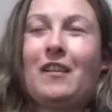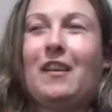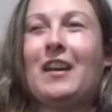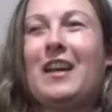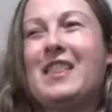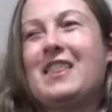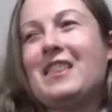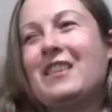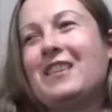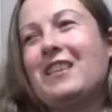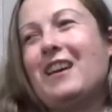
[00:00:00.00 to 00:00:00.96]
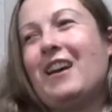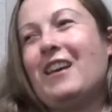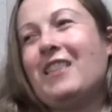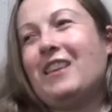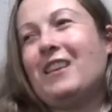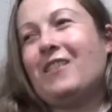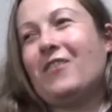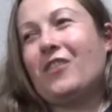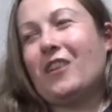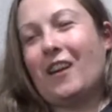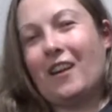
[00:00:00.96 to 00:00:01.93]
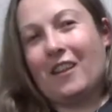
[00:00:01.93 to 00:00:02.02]
And I think for
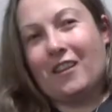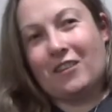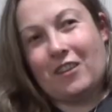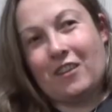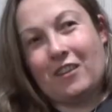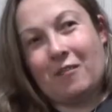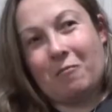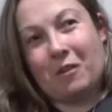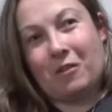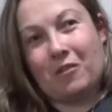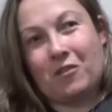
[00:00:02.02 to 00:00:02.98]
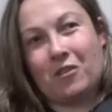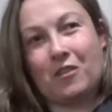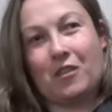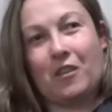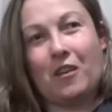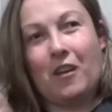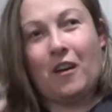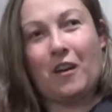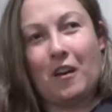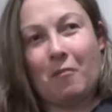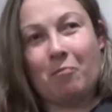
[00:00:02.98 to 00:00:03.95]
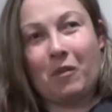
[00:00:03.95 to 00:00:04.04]
Kylie Jenner, because she's so high
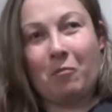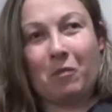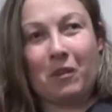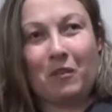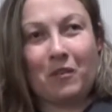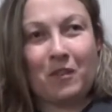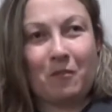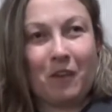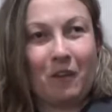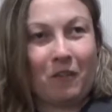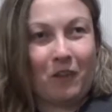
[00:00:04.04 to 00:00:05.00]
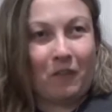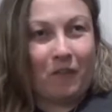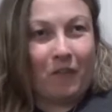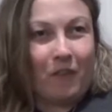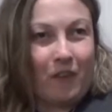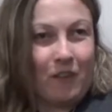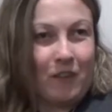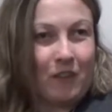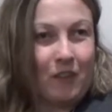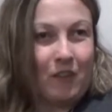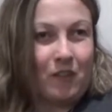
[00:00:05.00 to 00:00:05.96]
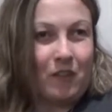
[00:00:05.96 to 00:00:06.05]
up and because one of her friends
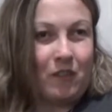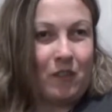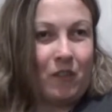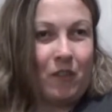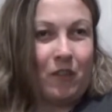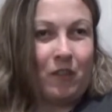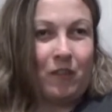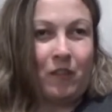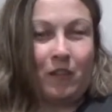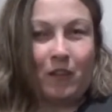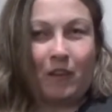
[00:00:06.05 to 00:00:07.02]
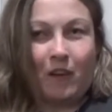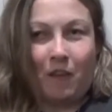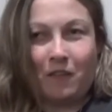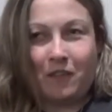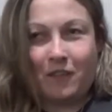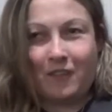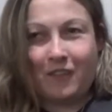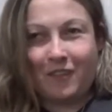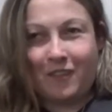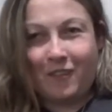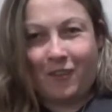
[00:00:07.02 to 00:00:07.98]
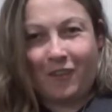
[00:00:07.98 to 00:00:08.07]
has stolen her half-sister's
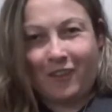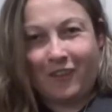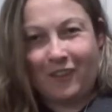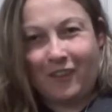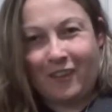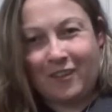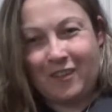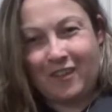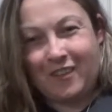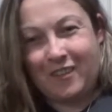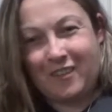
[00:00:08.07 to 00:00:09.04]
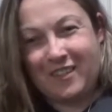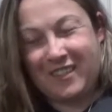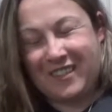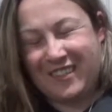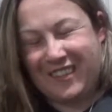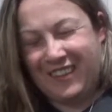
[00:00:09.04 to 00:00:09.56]
Kourtney Kardashian's